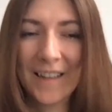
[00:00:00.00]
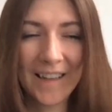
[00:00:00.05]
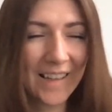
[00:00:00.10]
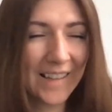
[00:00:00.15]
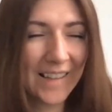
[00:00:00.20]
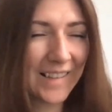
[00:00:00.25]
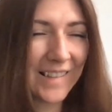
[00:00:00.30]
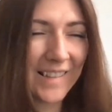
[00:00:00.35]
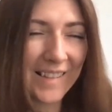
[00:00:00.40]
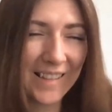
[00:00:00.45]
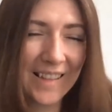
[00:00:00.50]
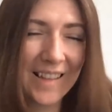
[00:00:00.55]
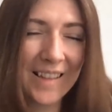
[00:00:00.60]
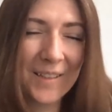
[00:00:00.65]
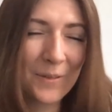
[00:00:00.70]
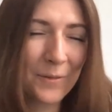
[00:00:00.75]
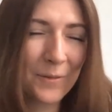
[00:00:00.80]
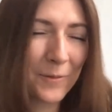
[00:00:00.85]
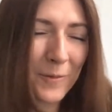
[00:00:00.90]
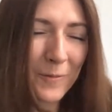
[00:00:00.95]
Okay,
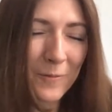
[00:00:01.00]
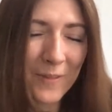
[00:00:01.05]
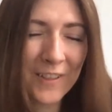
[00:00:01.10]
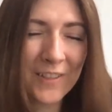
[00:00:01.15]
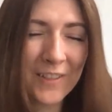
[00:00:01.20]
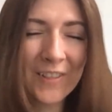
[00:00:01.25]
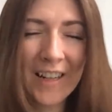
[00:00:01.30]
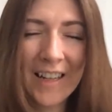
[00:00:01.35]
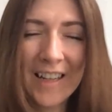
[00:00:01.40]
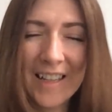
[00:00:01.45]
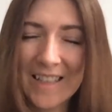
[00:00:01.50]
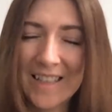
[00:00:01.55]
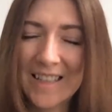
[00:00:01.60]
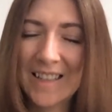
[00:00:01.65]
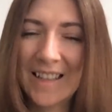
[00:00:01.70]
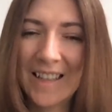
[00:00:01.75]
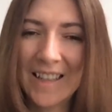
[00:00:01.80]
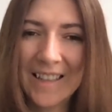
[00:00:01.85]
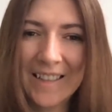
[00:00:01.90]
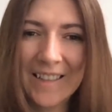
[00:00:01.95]
that would be
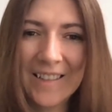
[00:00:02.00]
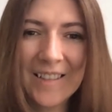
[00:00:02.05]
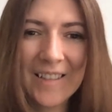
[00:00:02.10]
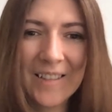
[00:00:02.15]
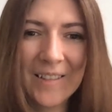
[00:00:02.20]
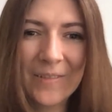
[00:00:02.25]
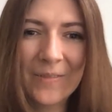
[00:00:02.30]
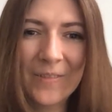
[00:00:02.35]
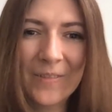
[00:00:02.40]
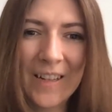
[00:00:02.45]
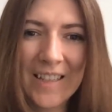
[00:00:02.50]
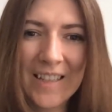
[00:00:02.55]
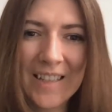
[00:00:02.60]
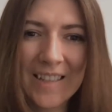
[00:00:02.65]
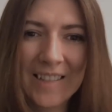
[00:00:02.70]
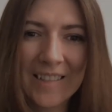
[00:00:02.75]
great. Thank you so